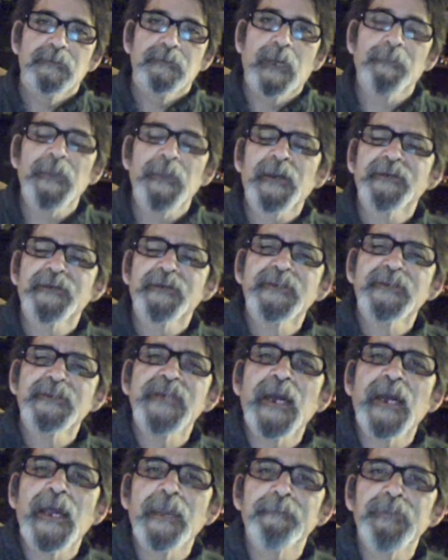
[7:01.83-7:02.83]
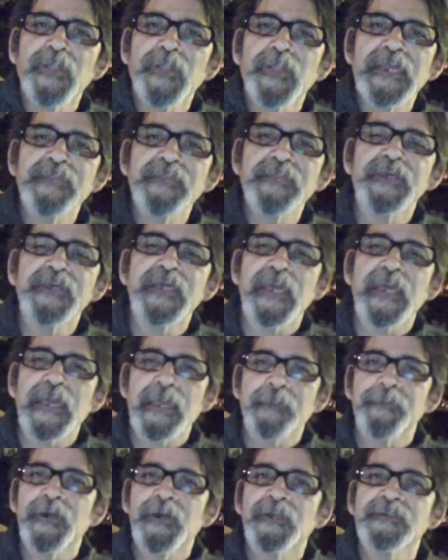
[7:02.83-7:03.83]
I'm not going to die playing the
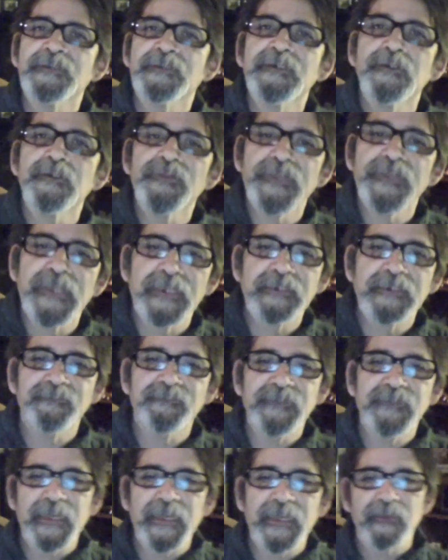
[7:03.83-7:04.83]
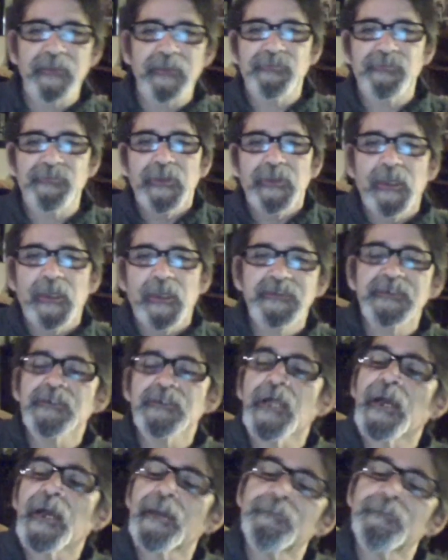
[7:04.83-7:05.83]
game until the end of days,
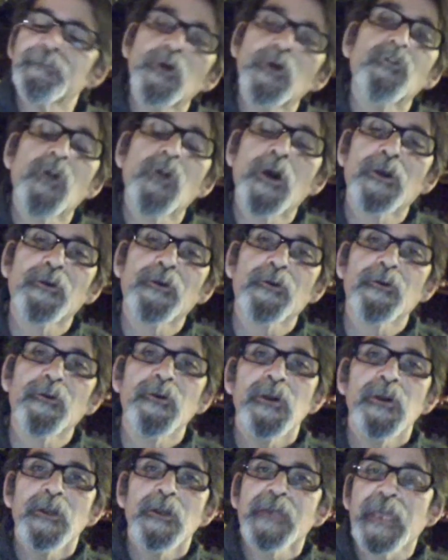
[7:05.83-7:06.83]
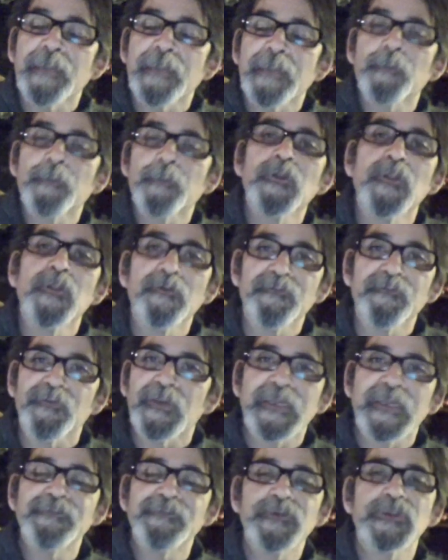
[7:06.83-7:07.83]
until I am no longer capable of
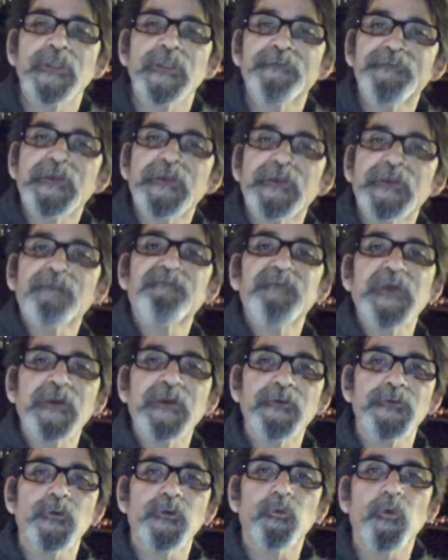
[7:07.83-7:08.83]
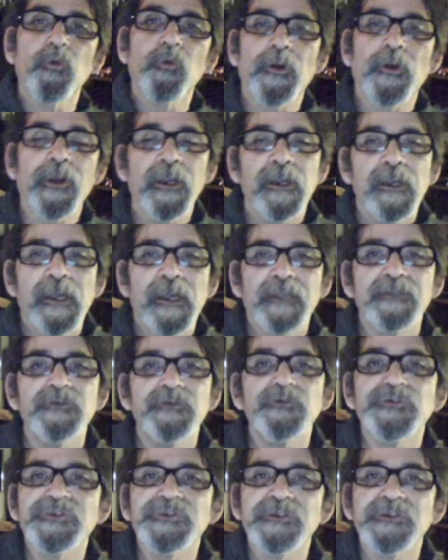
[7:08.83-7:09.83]
even lifting a finger to work, and
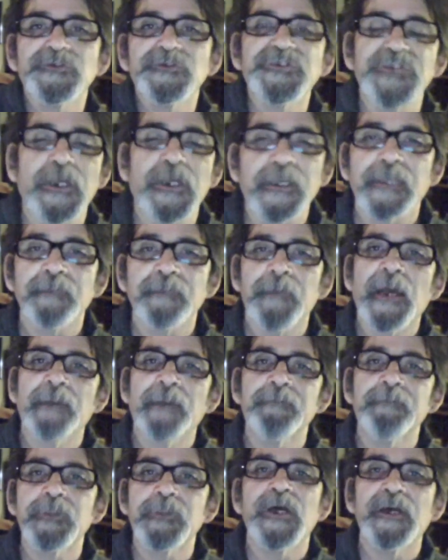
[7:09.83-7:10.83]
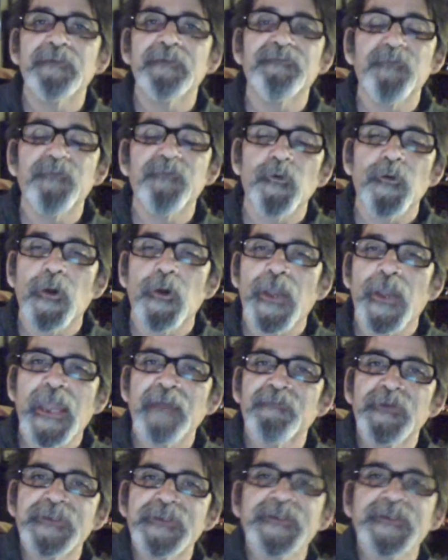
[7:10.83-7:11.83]
you still sucking my blood for
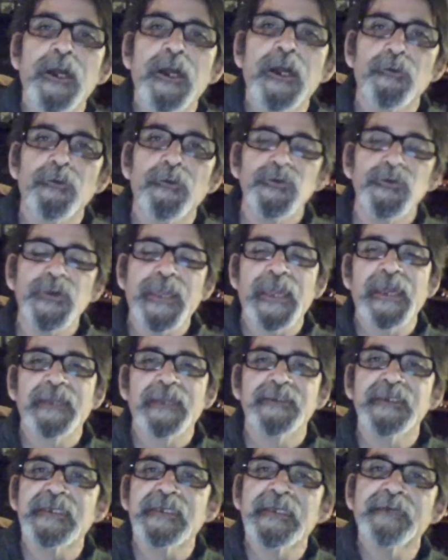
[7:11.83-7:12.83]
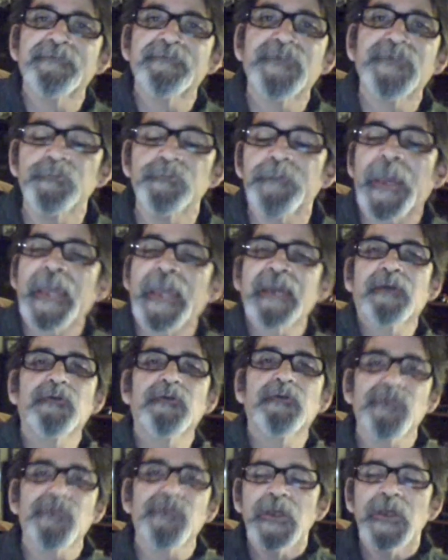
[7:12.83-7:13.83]
every dollar you can to give to
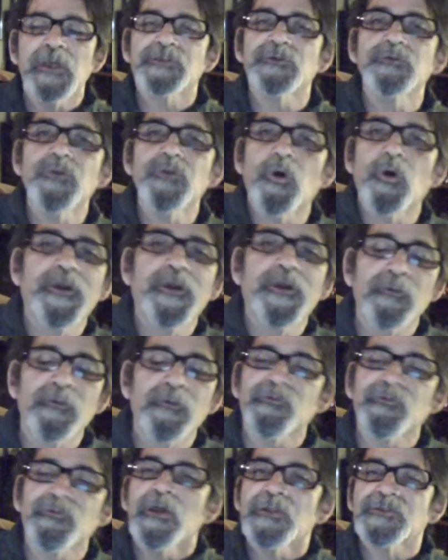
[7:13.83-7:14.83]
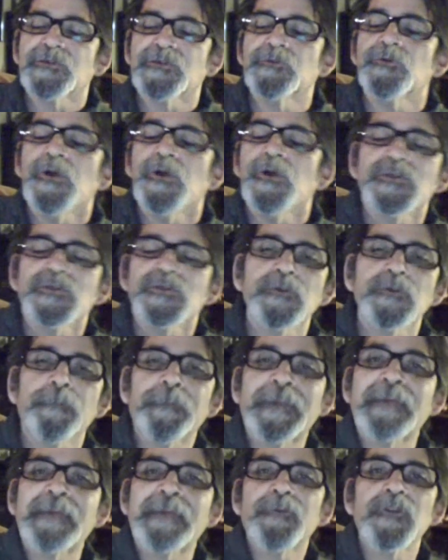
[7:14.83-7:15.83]
bankers, to lawyers, to
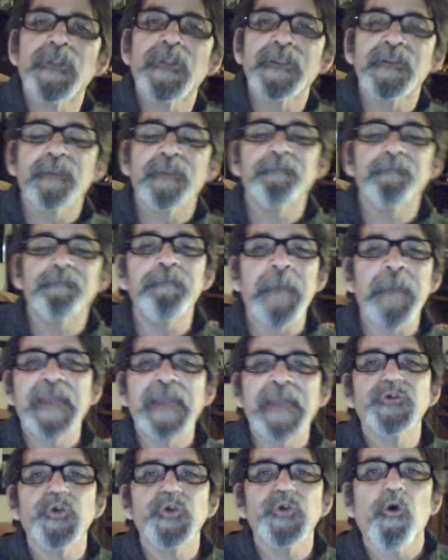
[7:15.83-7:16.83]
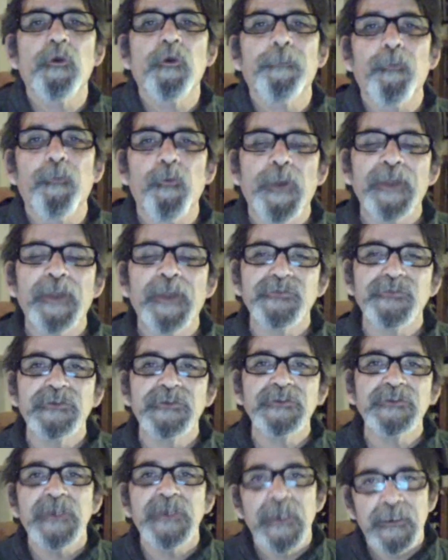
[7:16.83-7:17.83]
people in the major
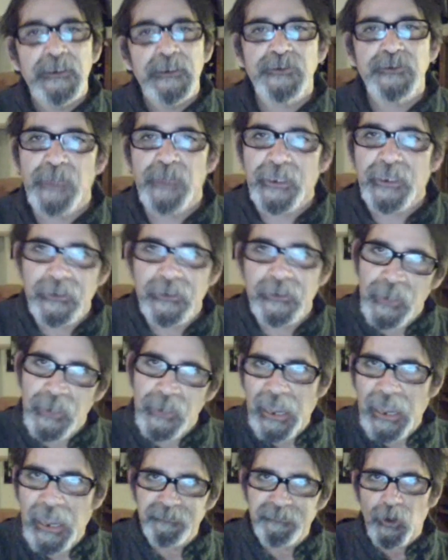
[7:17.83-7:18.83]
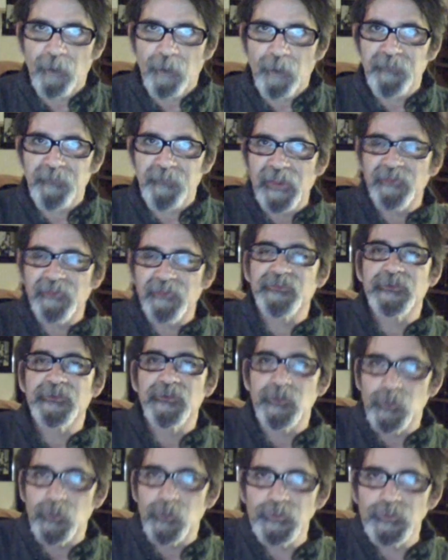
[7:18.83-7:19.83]
corporations so they can laugh in our face and
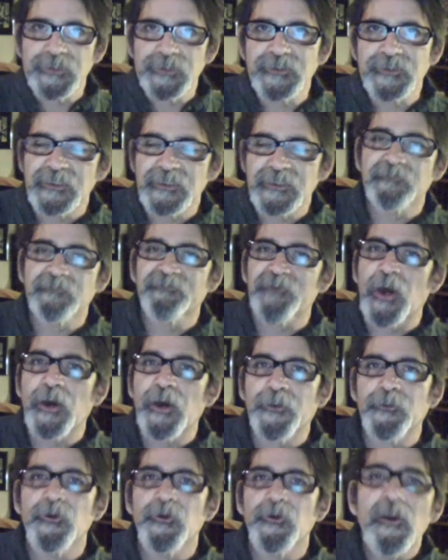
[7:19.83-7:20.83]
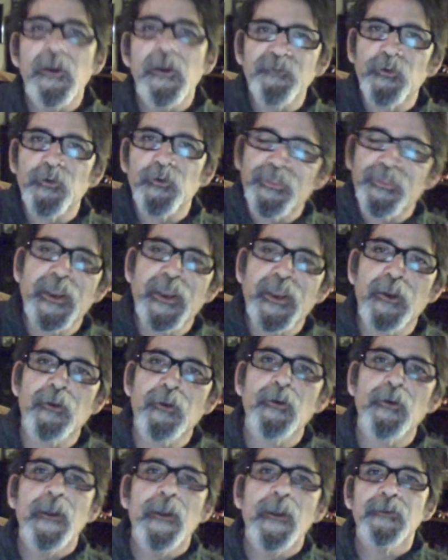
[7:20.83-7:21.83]
use us as fodder for
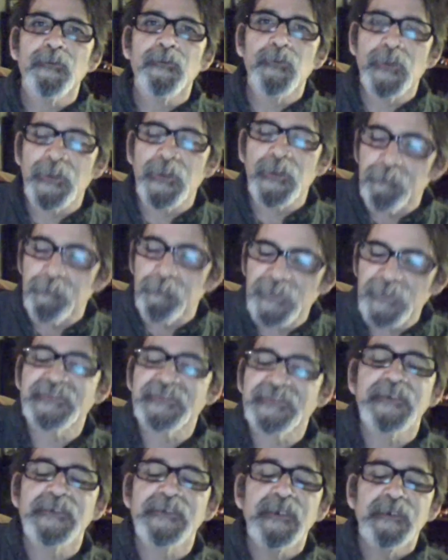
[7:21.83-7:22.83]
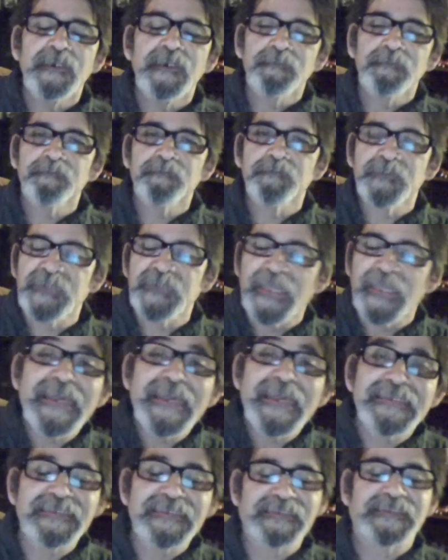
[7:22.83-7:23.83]
their
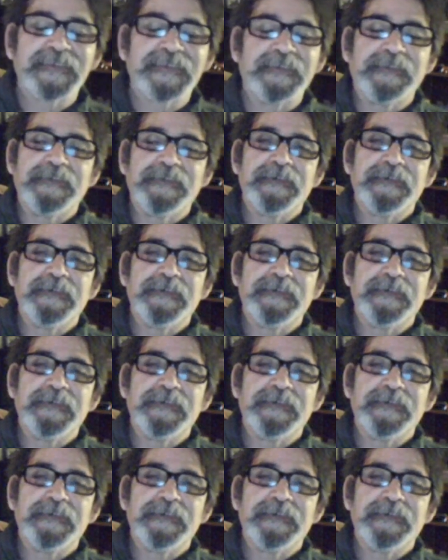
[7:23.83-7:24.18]
mistakes.